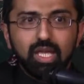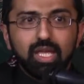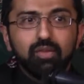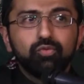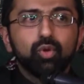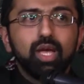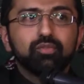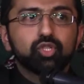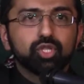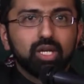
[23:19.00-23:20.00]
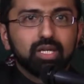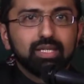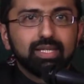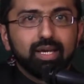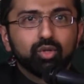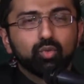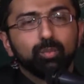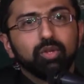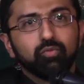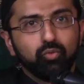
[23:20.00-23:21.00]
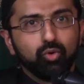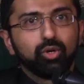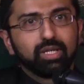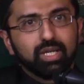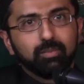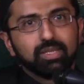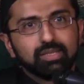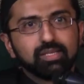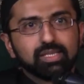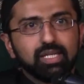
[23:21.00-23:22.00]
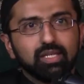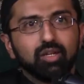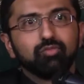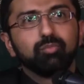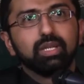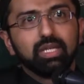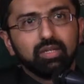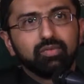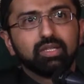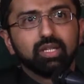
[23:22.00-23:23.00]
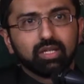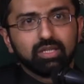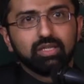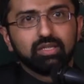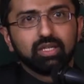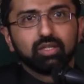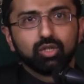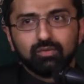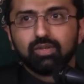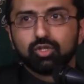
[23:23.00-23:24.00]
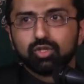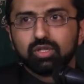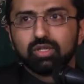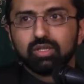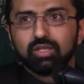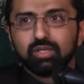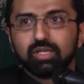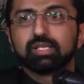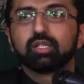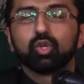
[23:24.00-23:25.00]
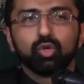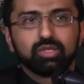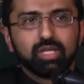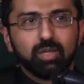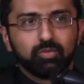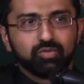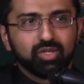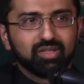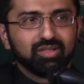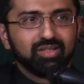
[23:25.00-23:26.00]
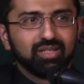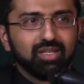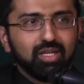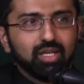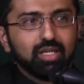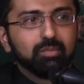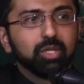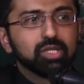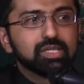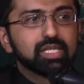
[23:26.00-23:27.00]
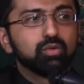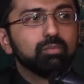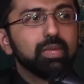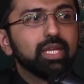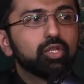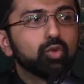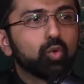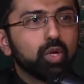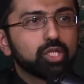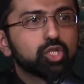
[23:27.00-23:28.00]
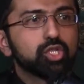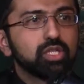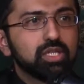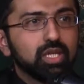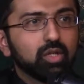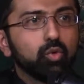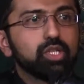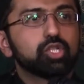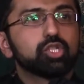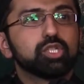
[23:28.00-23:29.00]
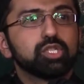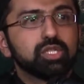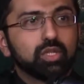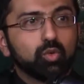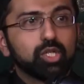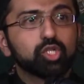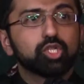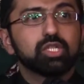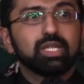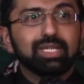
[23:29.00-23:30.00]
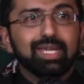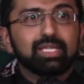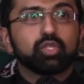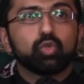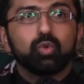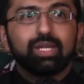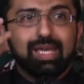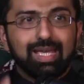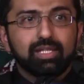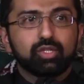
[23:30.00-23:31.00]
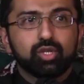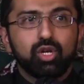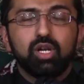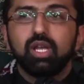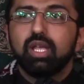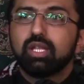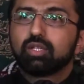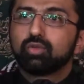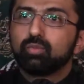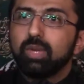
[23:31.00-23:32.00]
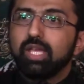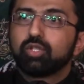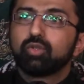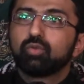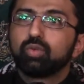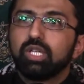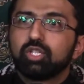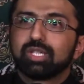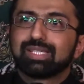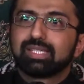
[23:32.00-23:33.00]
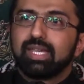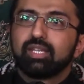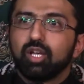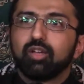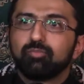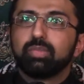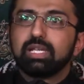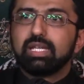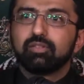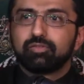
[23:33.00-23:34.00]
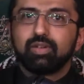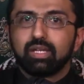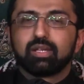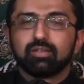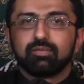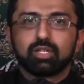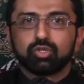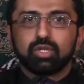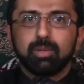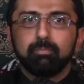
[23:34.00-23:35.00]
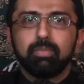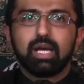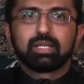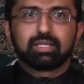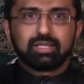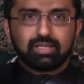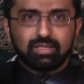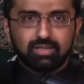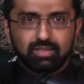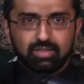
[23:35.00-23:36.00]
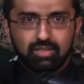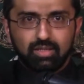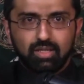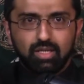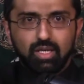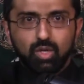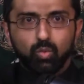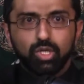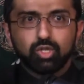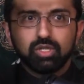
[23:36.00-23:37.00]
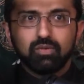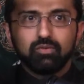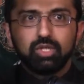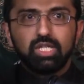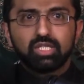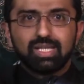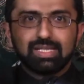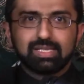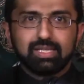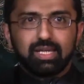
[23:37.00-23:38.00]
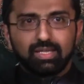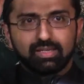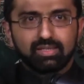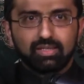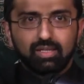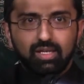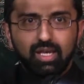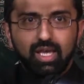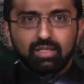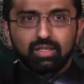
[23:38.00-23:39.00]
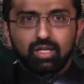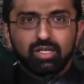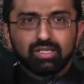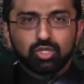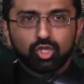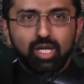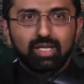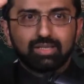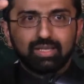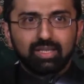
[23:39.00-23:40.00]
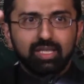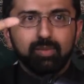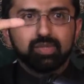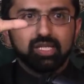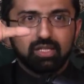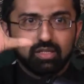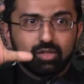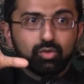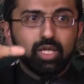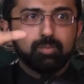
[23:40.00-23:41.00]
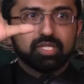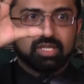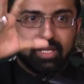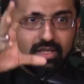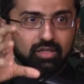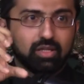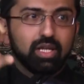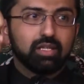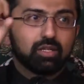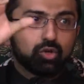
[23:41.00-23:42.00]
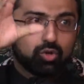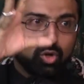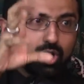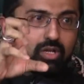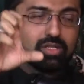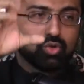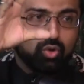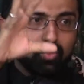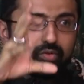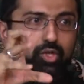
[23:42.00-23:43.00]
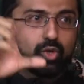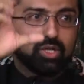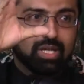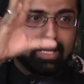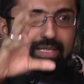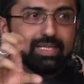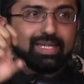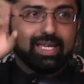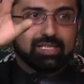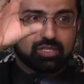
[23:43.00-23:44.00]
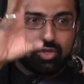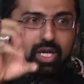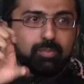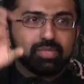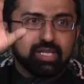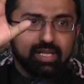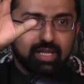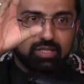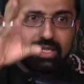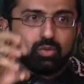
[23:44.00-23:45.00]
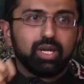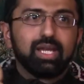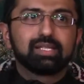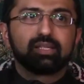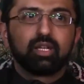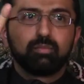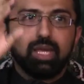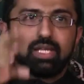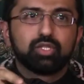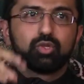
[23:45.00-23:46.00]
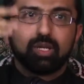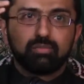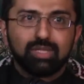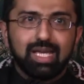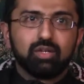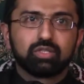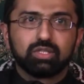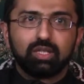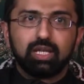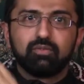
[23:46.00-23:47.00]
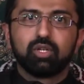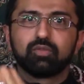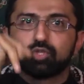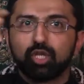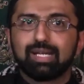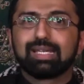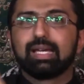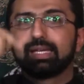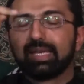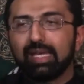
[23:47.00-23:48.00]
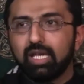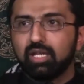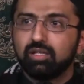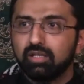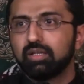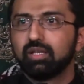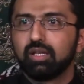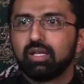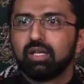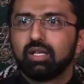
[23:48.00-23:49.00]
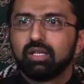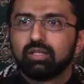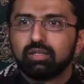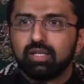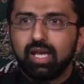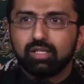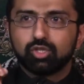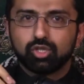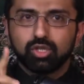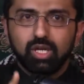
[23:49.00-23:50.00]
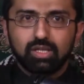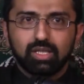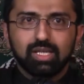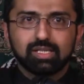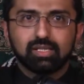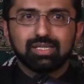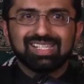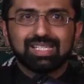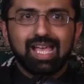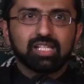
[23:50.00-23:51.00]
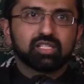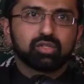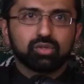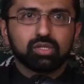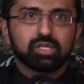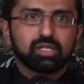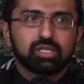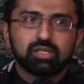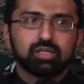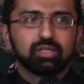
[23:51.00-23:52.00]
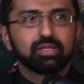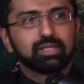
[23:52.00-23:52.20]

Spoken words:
If you have shak and doubt before coming to the state of belief and yaqeen and conviction, this is a good type of shak. Because this will make you question and question and question and get to an answer to make you reach a state of belief and conviction. But once you have reached that state, and there is a shak that keeps and creeps and crawls over your yaqeen and scrapes it and degrades it and makes you come down to the level of shak again, that shak is disastrous.